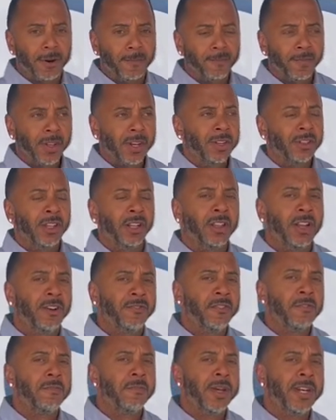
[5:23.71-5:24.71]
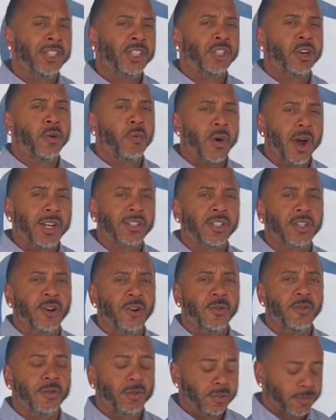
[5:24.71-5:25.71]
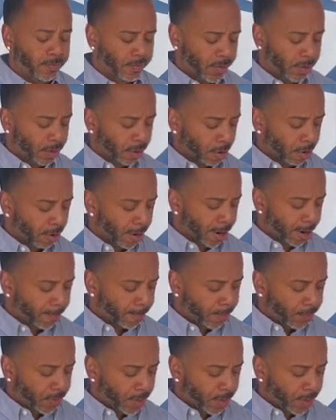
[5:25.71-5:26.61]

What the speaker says: the love of many shall wax cold. All right?